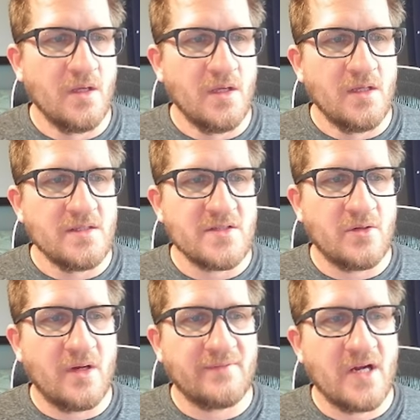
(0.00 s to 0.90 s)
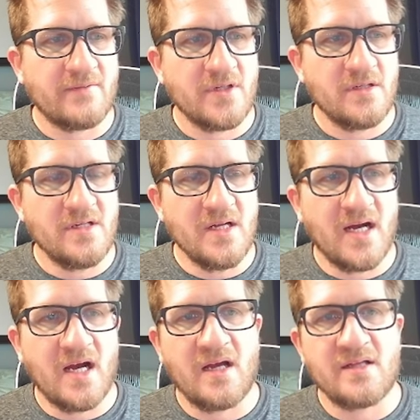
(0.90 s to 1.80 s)
So I've covered
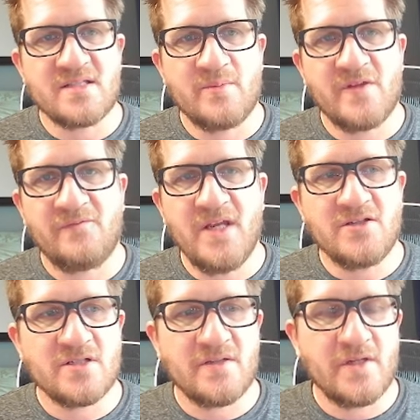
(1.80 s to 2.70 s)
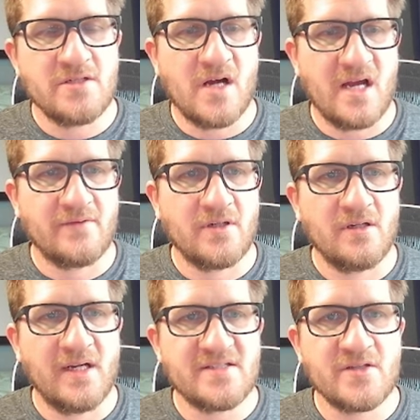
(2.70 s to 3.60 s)
some of the features of the driver,
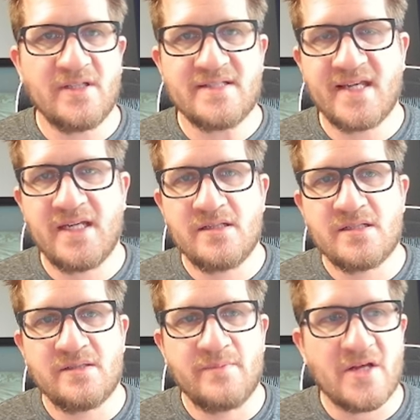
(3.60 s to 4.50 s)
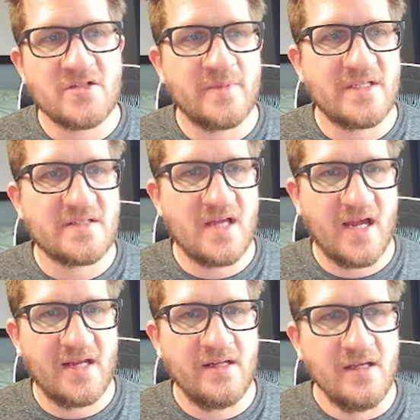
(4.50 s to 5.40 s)
and so let's get into the measurement
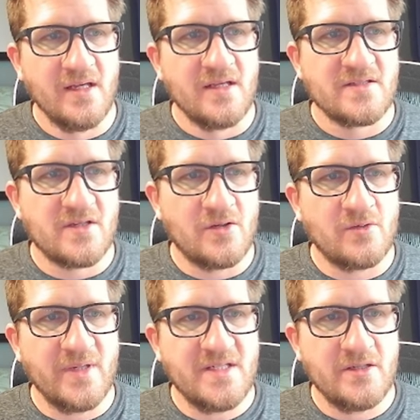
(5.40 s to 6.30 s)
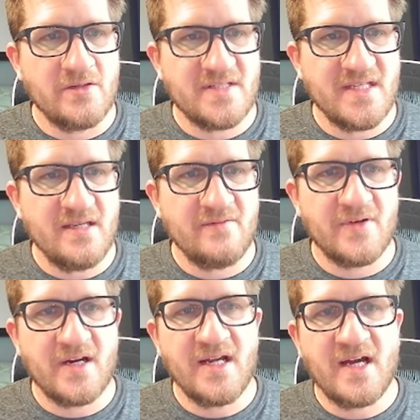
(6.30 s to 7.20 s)
side. So we do see
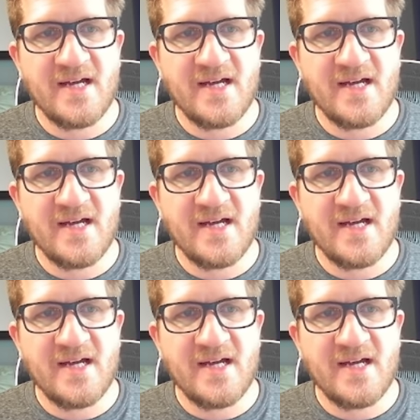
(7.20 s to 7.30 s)
very high